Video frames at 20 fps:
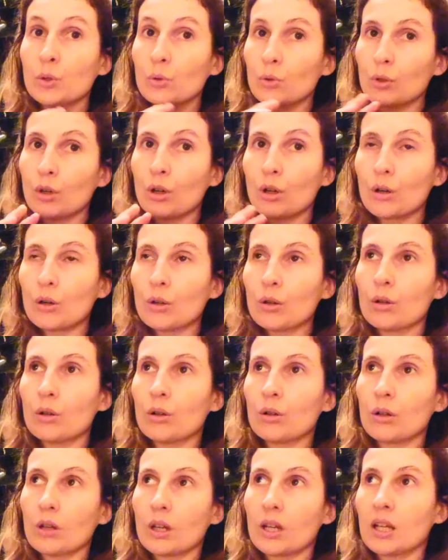Yugo,
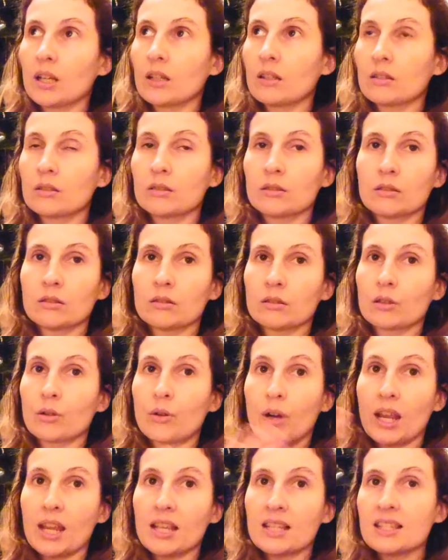uh, like
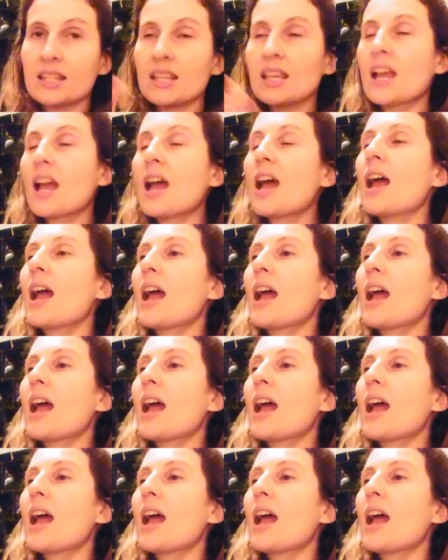crazy,